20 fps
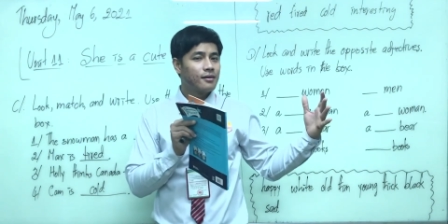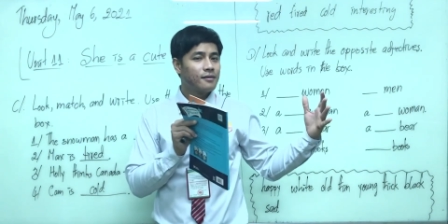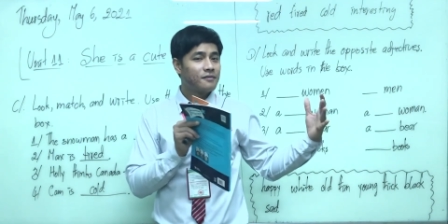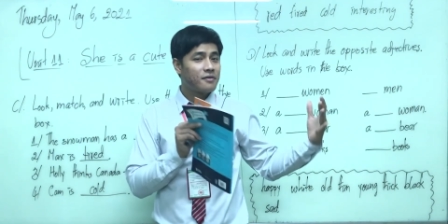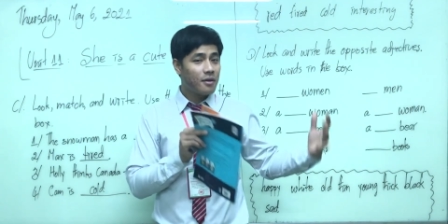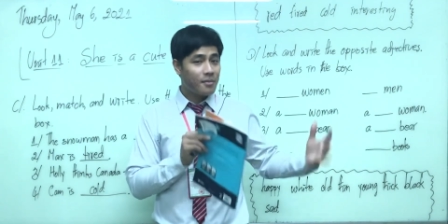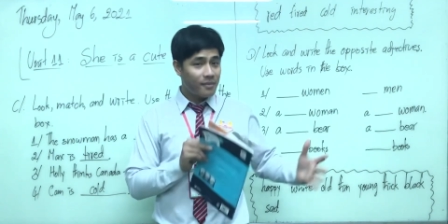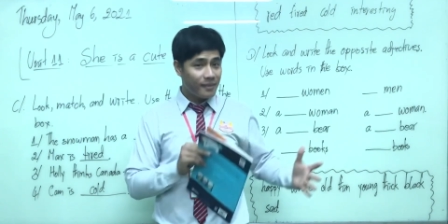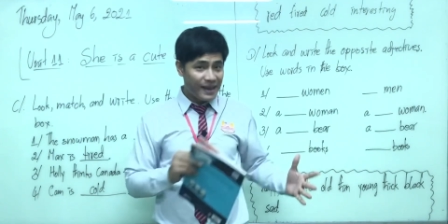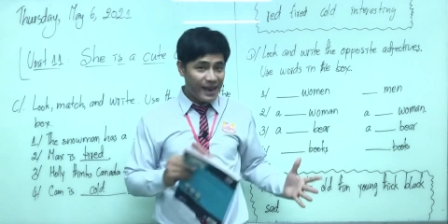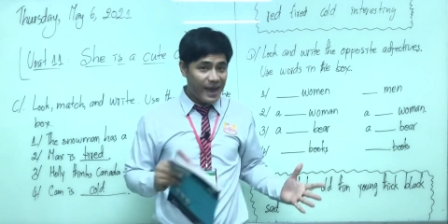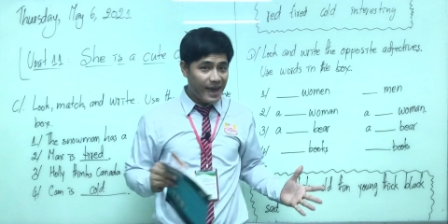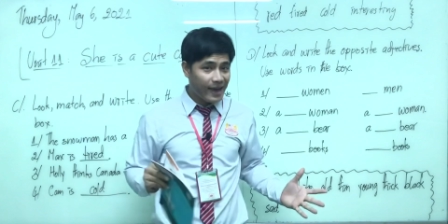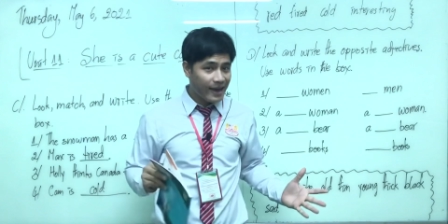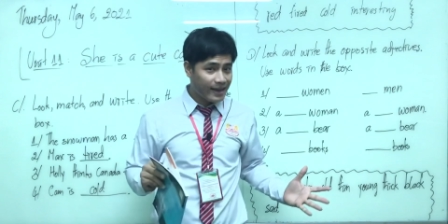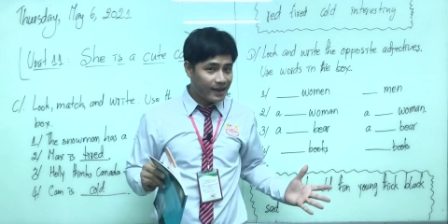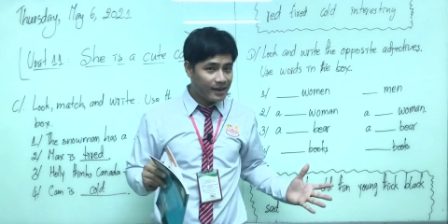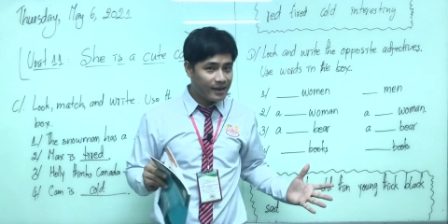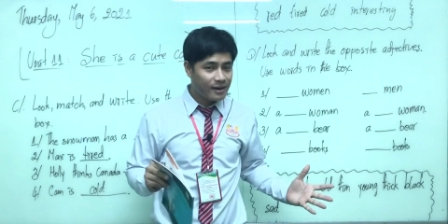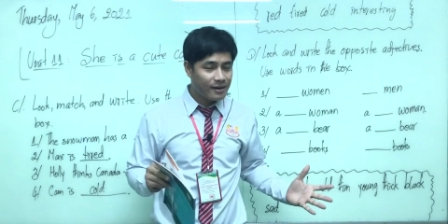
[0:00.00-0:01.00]
from
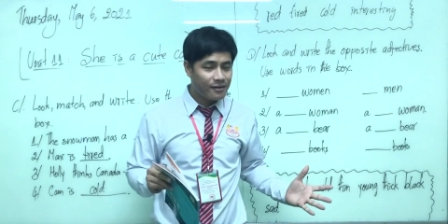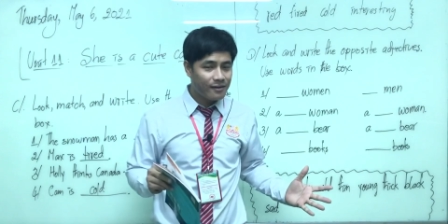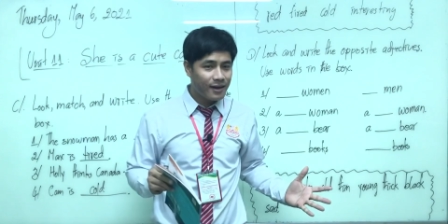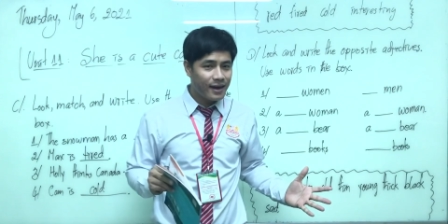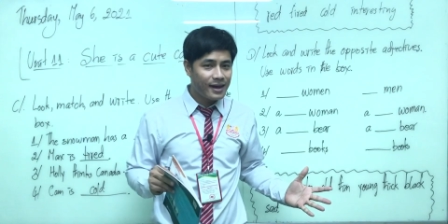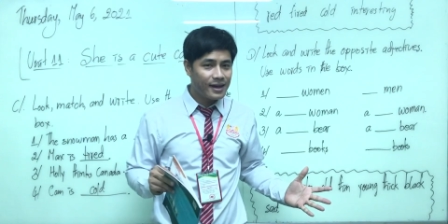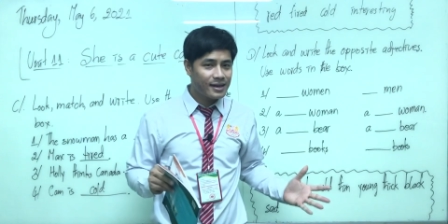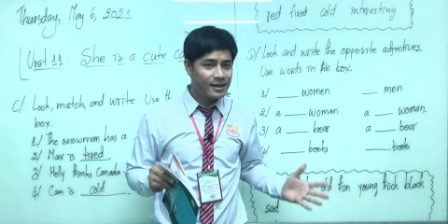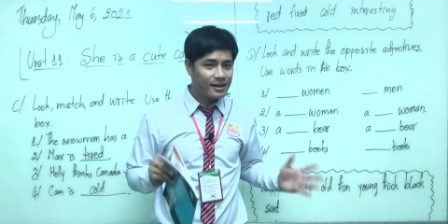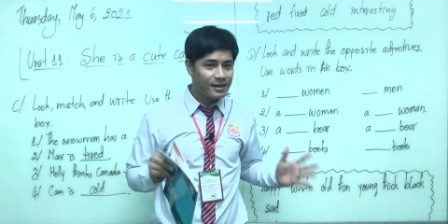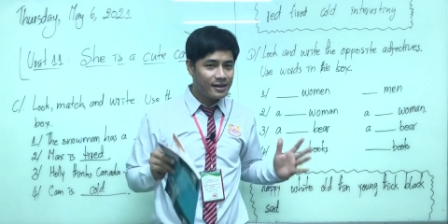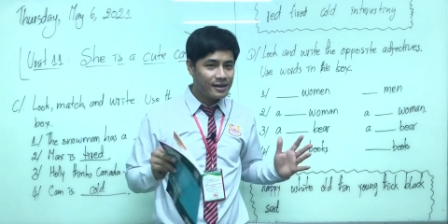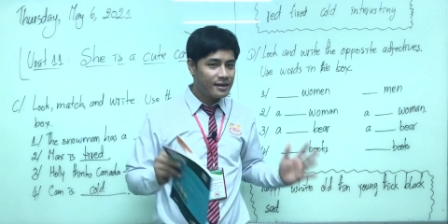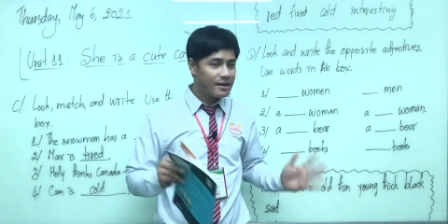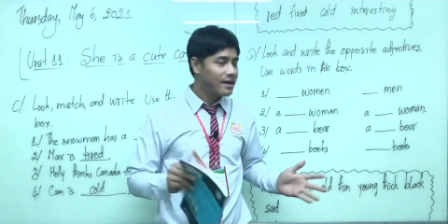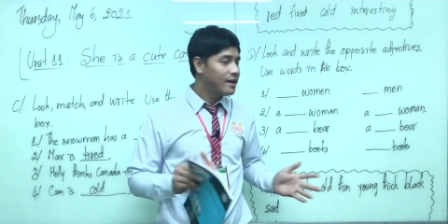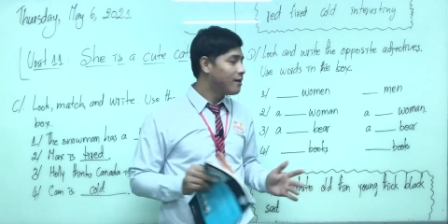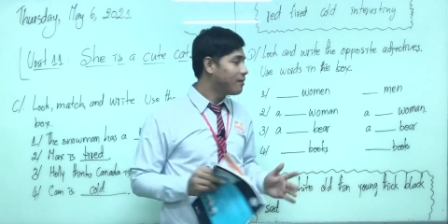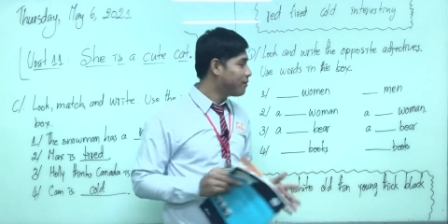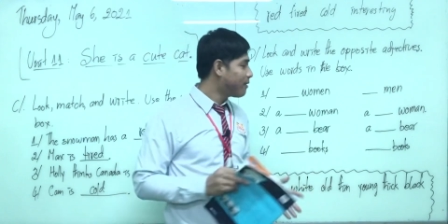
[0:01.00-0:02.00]
black, right?
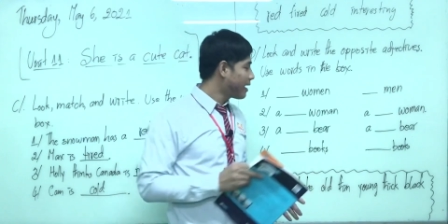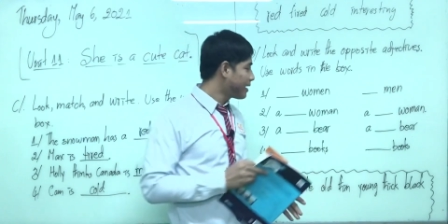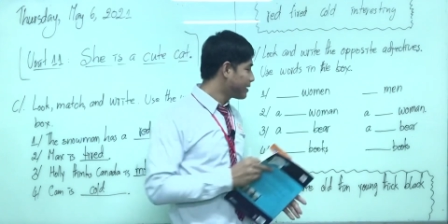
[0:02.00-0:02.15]
White